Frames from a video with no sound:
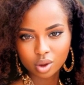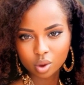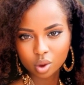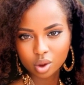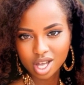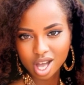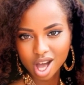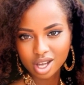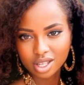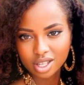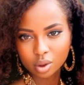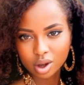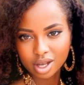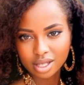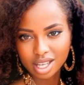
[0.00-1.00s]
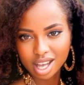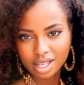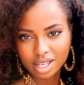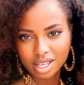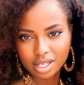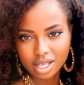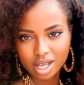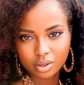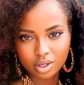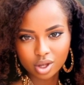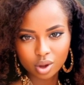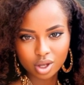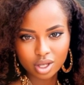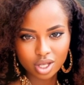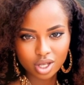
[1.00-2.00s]
ruling also extended its
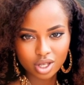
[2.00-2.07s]
influence